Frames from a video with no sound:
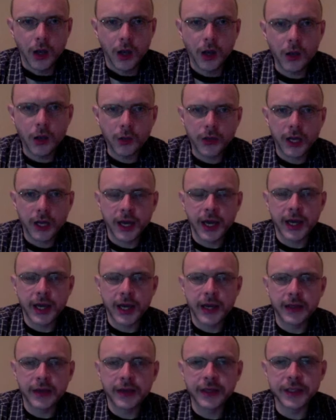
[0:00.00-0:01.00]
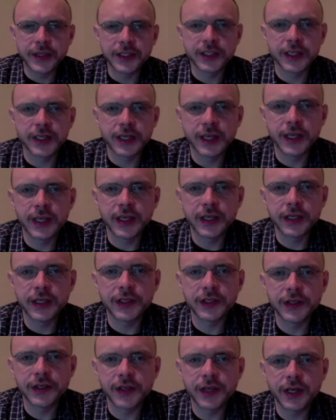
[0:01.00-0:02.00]
Okay, this
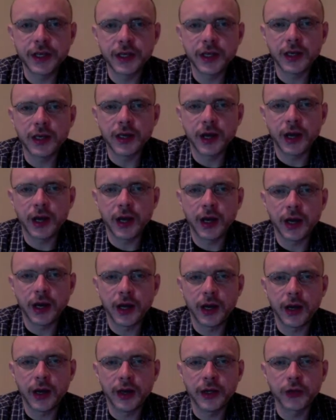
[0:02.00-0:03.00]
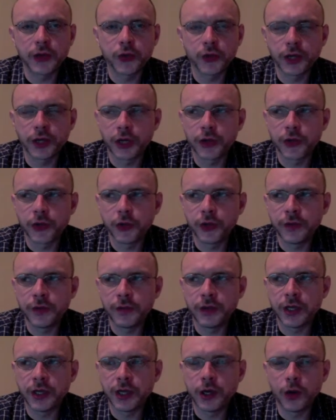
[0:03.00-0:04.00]
is the introductory
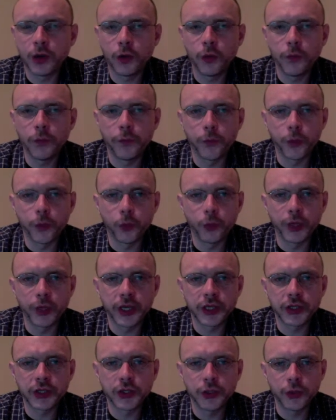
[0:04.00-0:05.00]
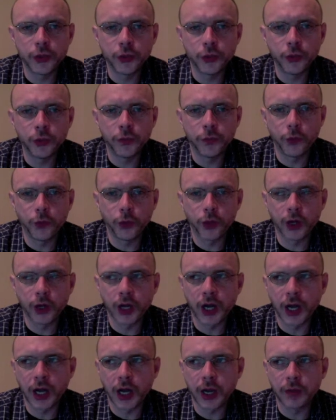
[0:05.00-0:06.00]
video for week 2 for
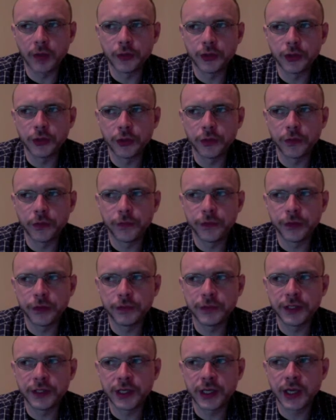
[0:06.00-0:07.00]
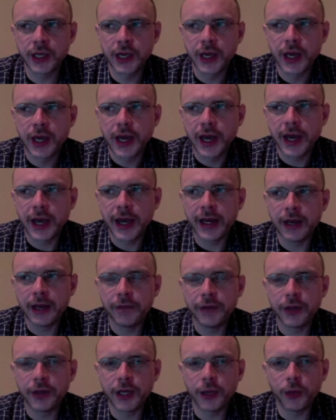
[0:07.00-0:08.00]
COM 250, and I
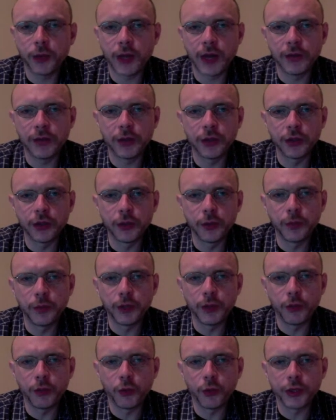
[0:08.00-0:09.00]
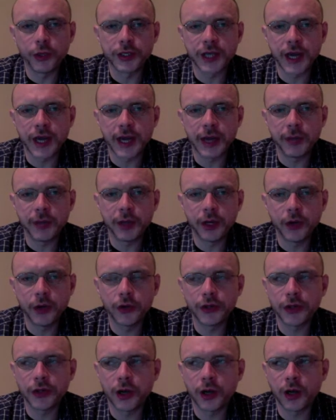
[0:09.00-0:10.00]
feel like we'll have a little bit more time here
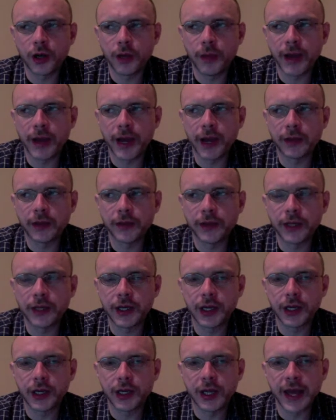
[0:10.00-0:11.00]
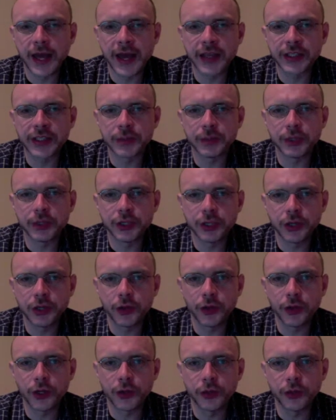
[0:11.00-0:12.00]
to talk about the class
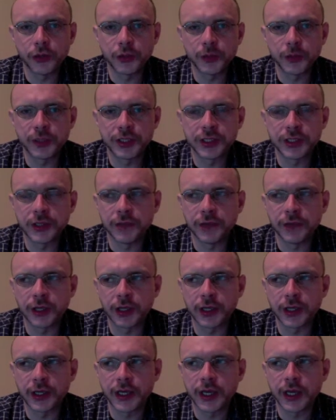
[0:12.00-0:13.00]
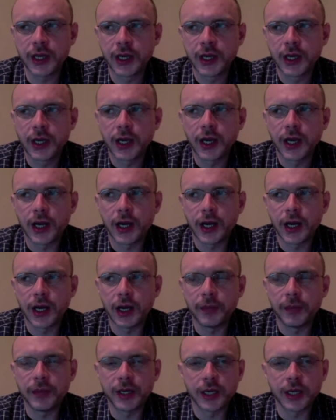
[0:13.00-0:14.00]
material specifically
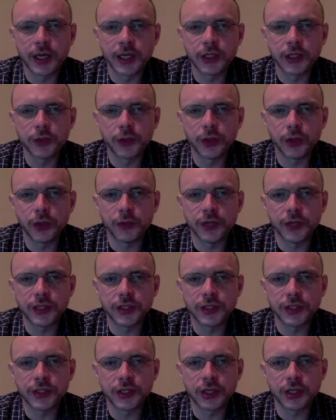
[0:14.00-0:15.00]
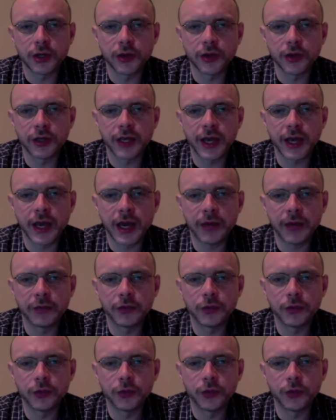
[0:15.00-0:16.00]
because we don't necessarily
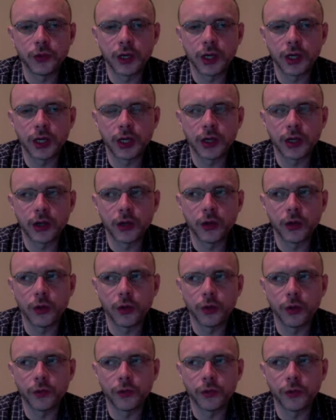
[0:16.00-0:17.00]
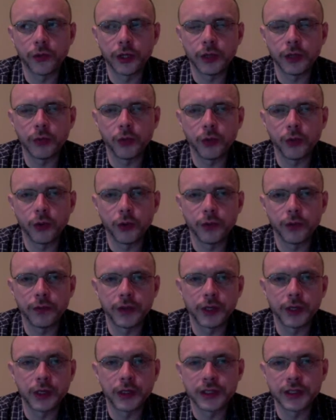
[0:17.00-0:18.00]
have to go over any more of
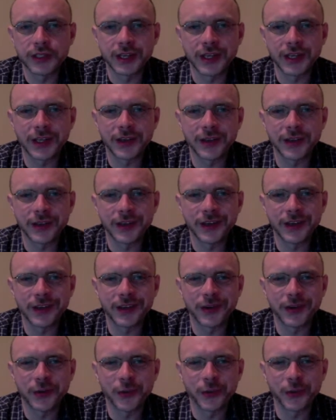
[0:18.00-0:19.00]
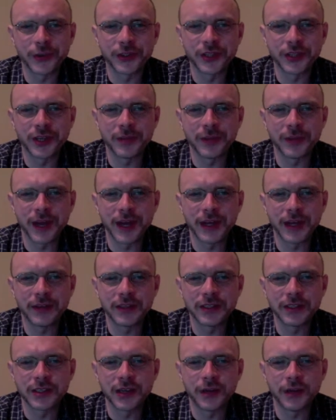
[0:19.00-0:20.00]
the setting the course up kind
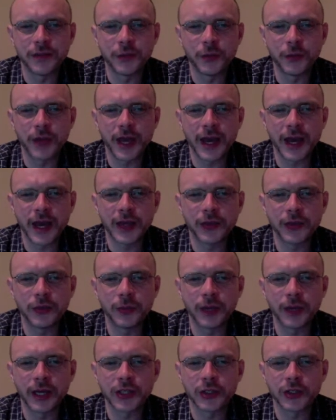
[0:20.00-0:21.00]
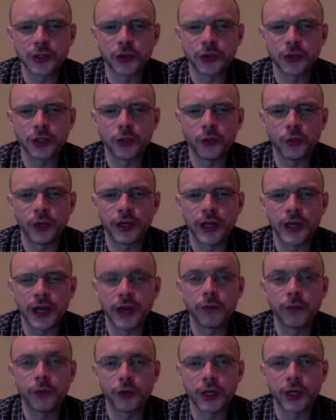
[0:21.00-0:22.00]
of stuff that we had to, but I certainly want
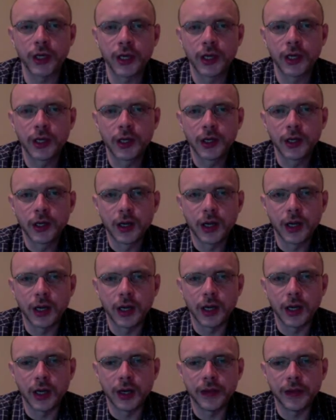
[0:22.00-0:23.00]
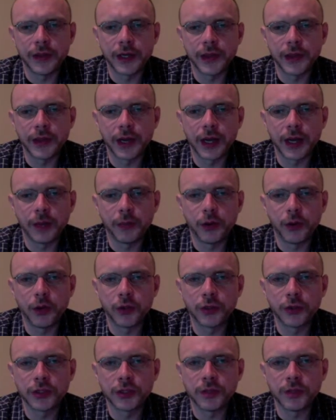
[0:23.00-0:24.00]
every thing that I
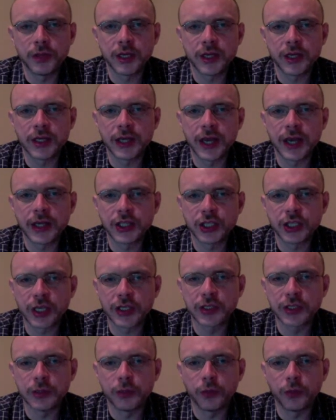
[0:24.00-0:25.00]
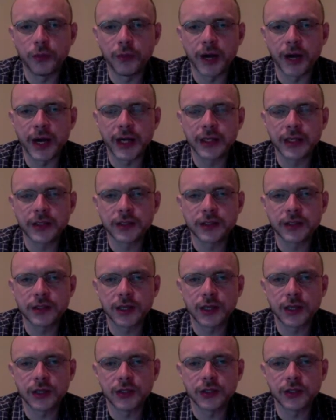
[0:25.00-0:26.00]
post to be in digestible bites,
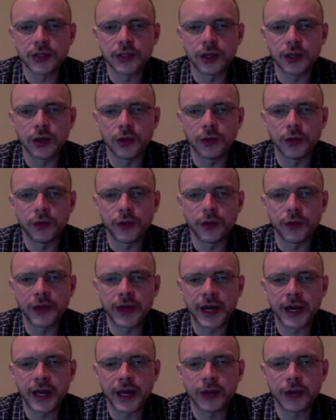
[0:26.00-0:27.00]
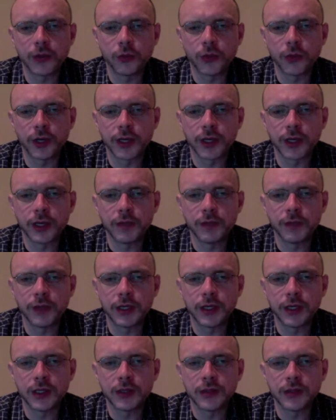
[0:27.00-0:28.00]
and so with that I do want to keep
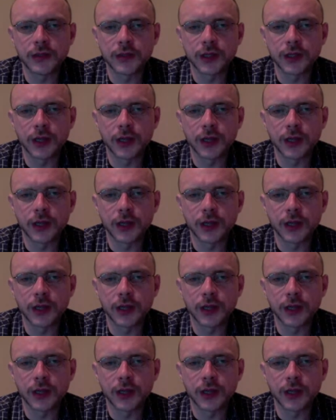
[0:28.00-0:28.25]
these